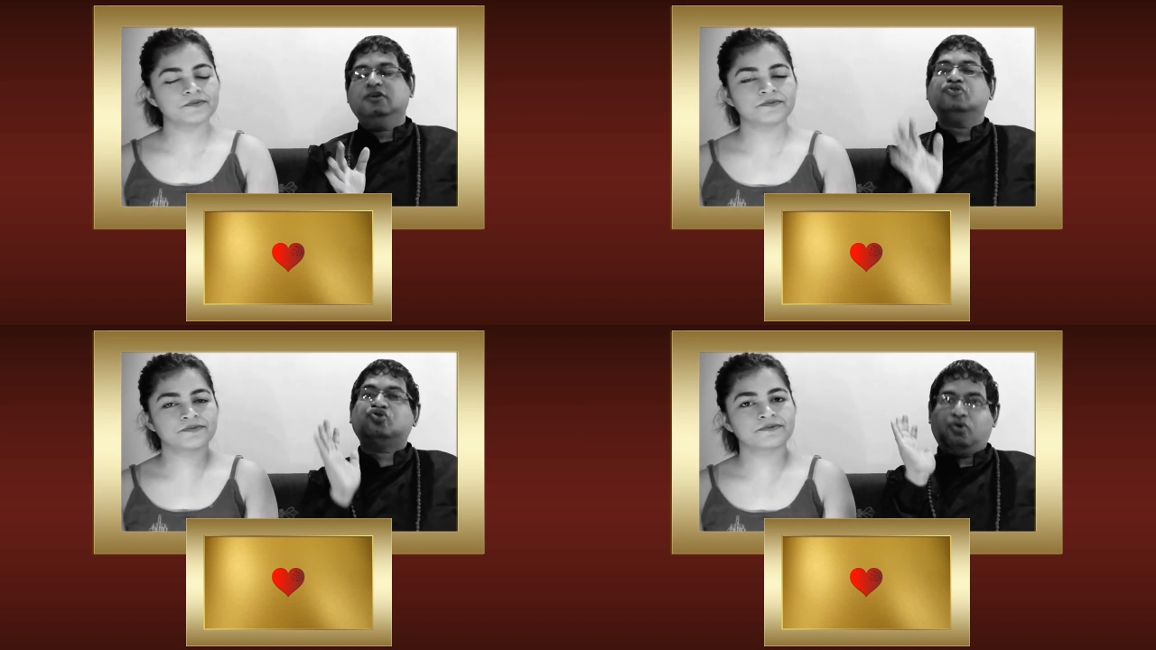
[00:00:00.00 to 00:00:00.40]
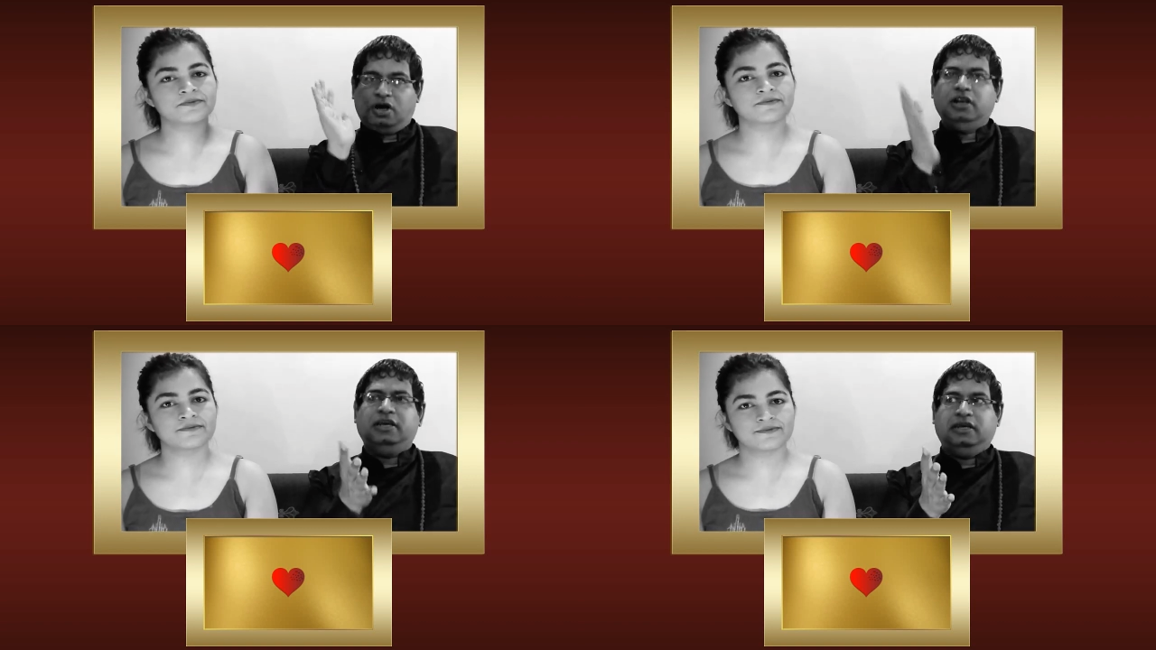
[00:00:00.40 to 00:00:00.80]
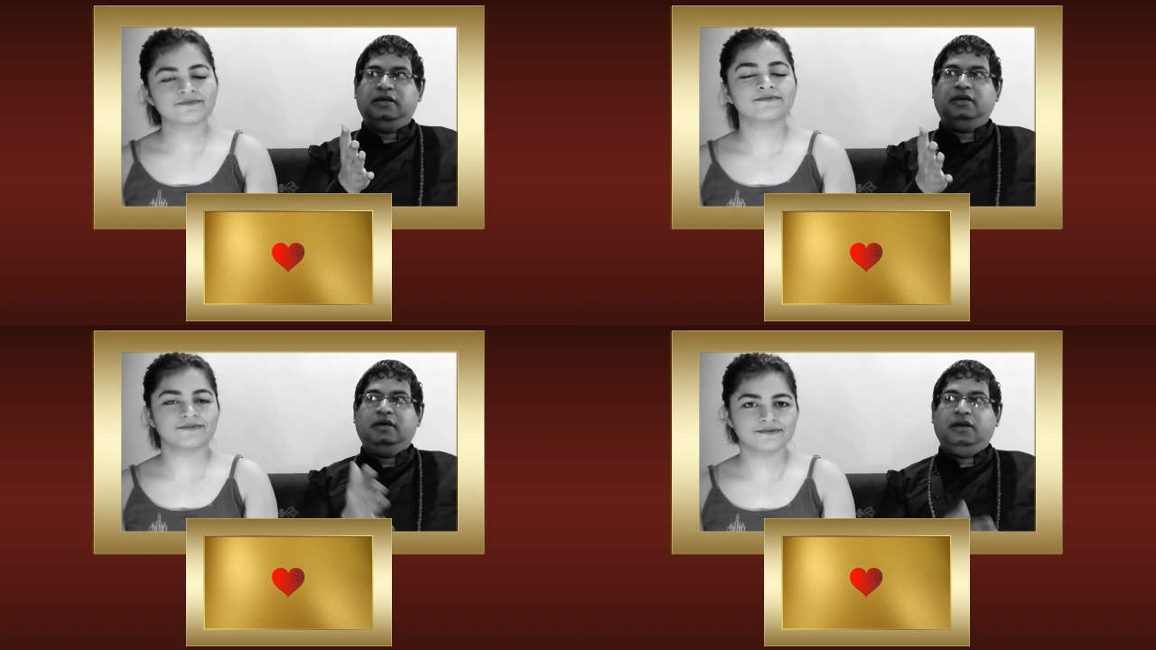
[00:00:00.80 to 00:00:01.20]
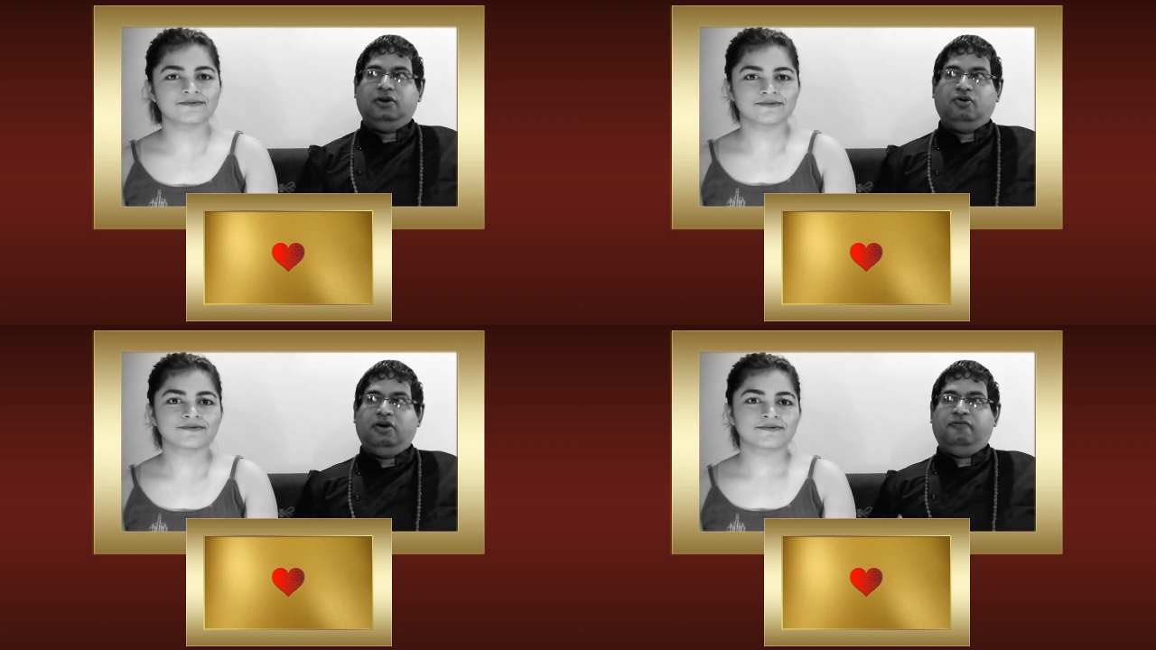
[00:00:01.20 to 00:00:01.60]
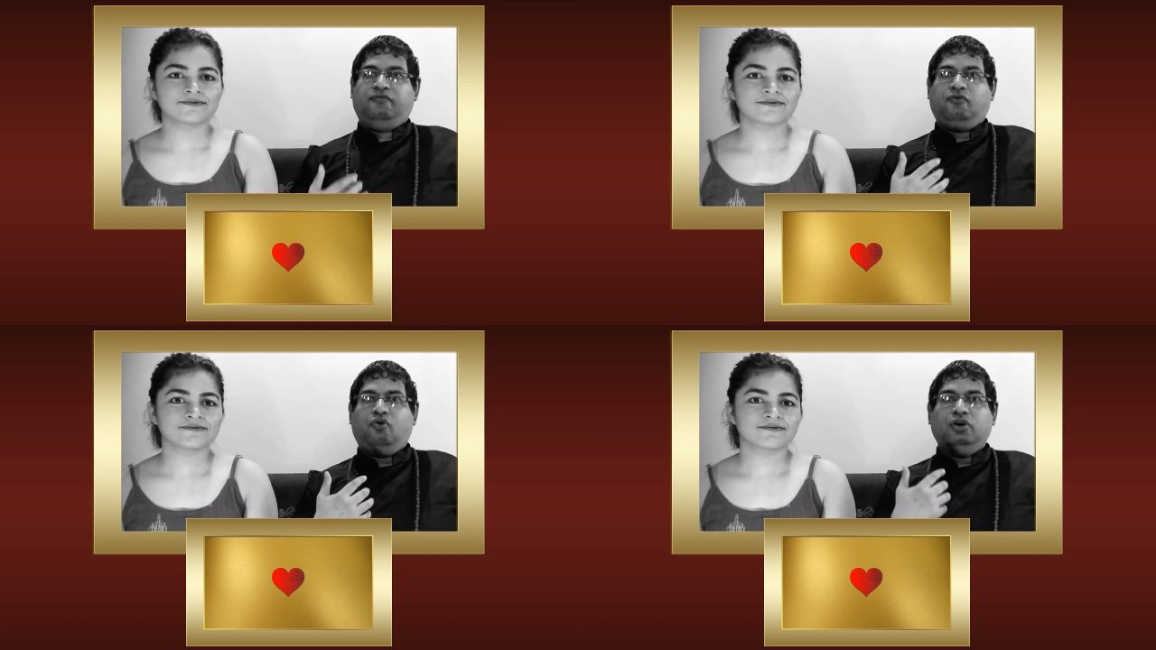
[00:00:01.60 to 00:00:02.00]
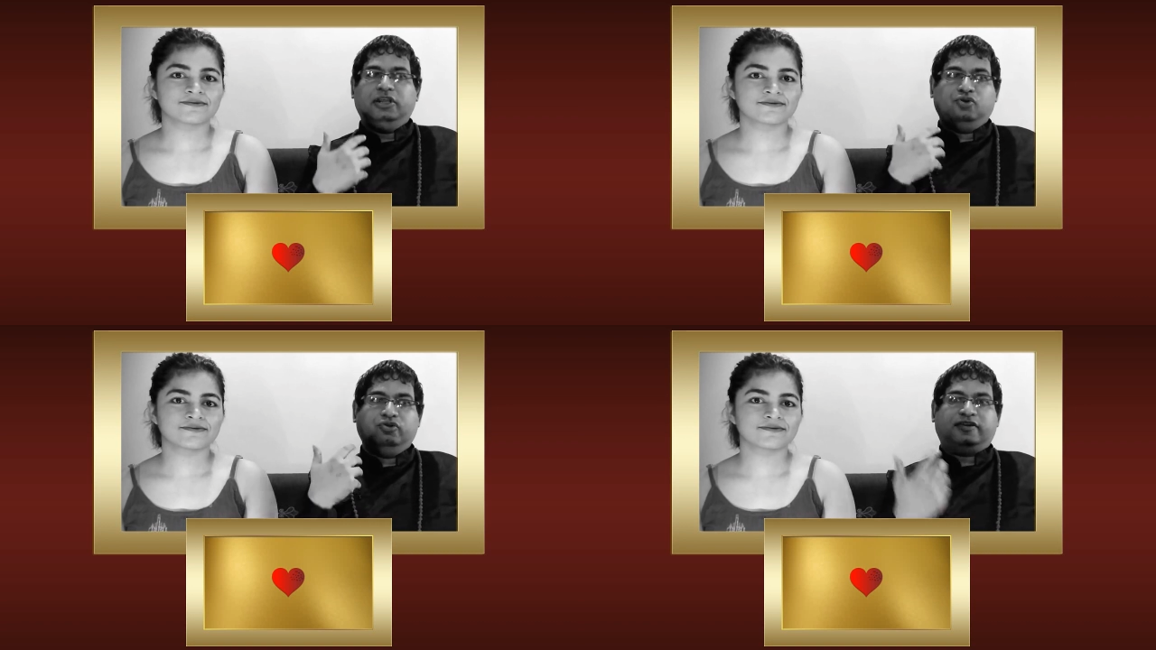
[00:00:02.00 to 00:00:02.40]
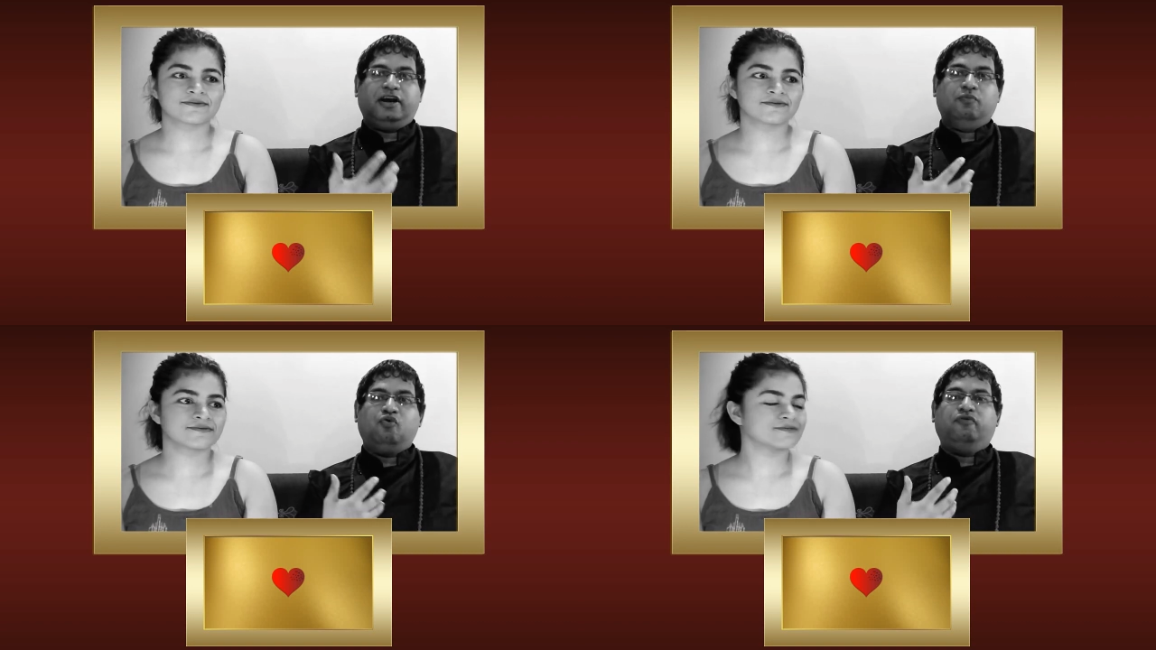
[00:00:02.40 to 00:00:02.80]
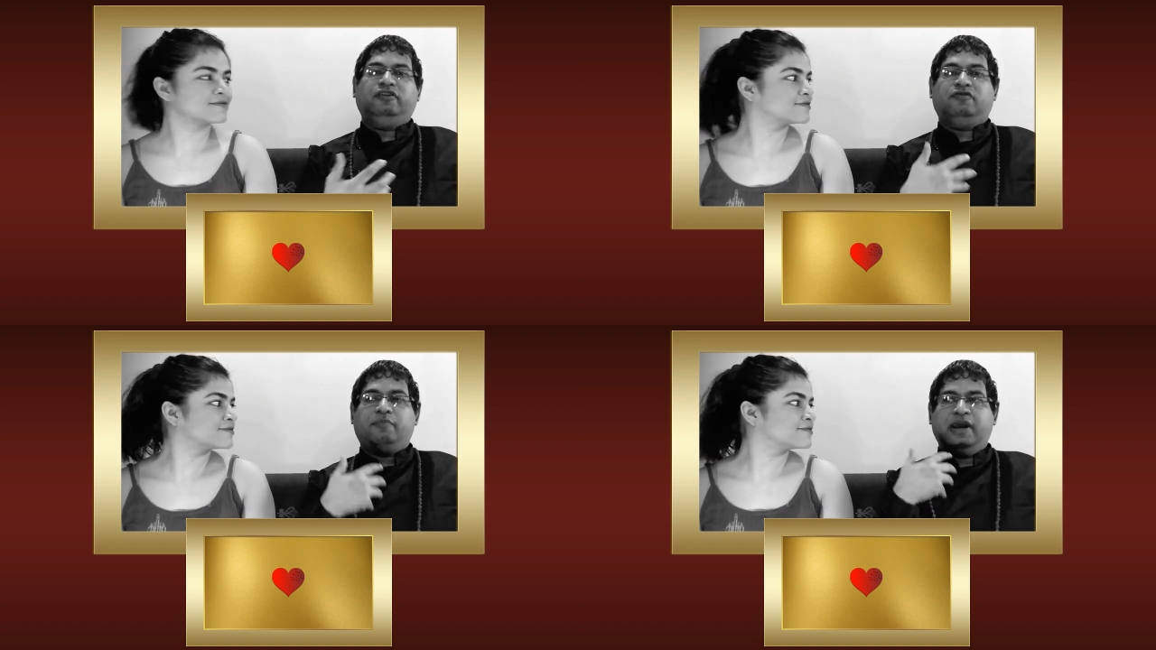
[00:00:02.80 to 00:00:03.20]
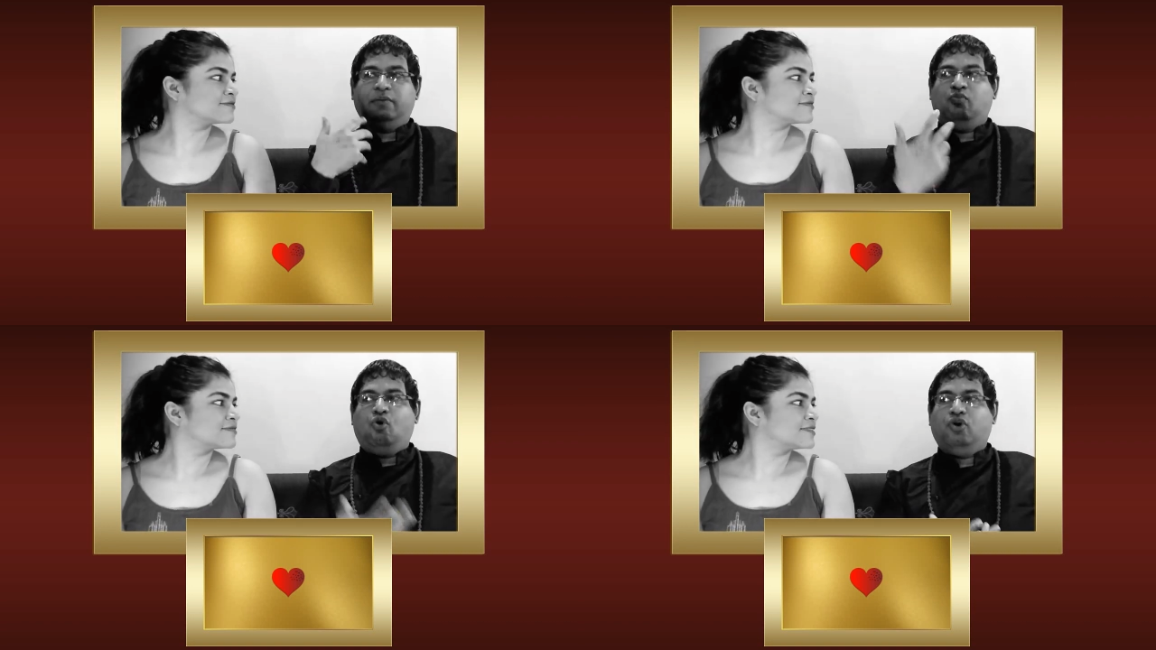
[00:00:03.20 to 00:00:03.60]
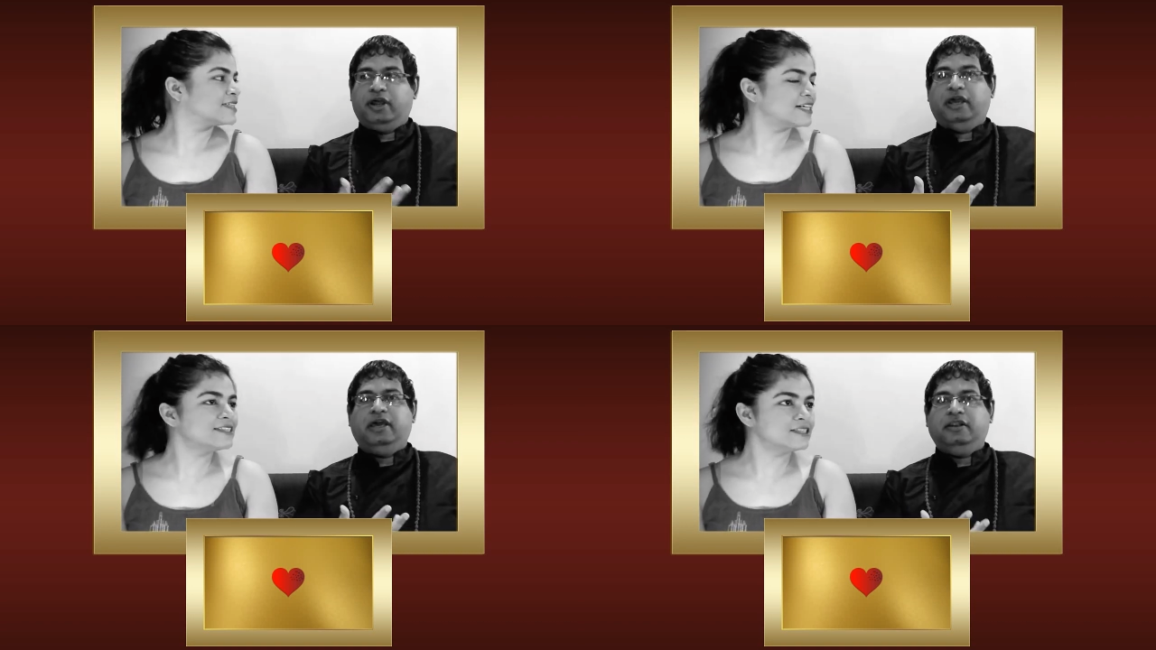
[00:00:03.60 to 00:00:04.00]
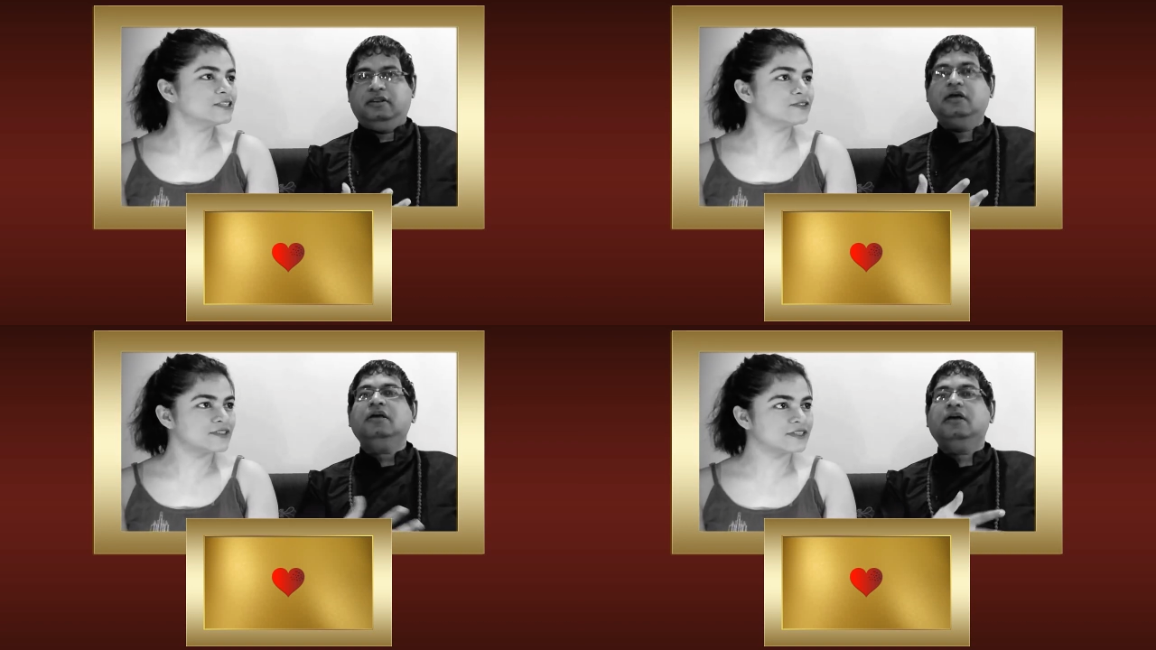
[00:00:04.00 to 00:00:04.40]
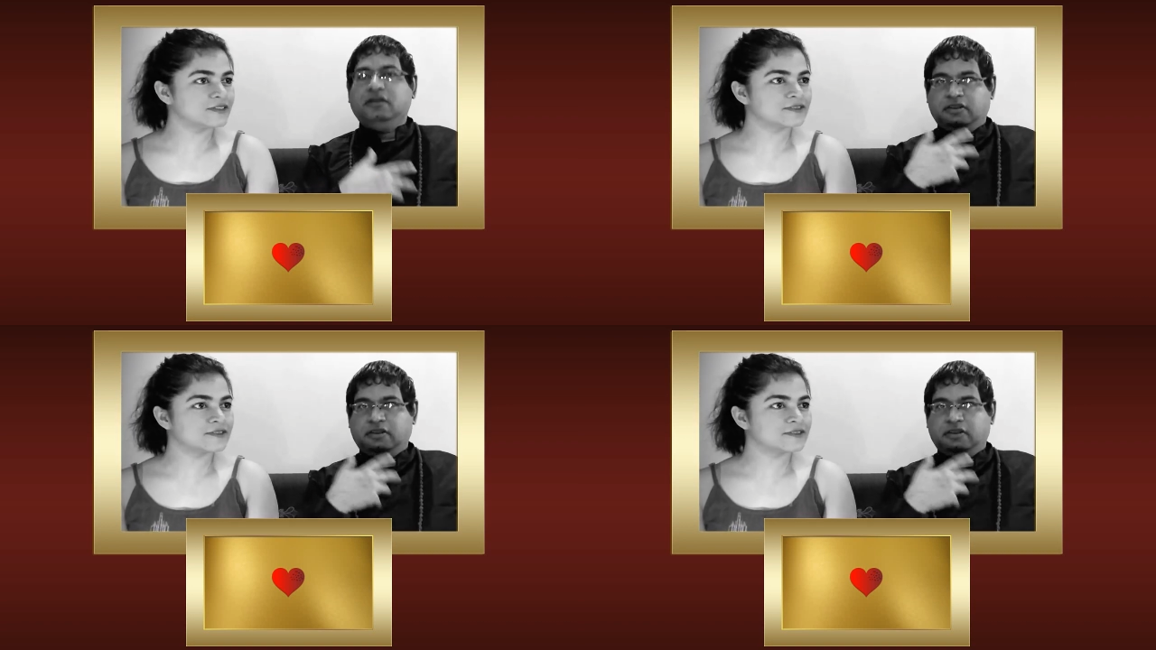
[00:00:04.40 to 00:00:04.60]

Speaker 1: So early. Mm. You know, if only those kind of movies were made more in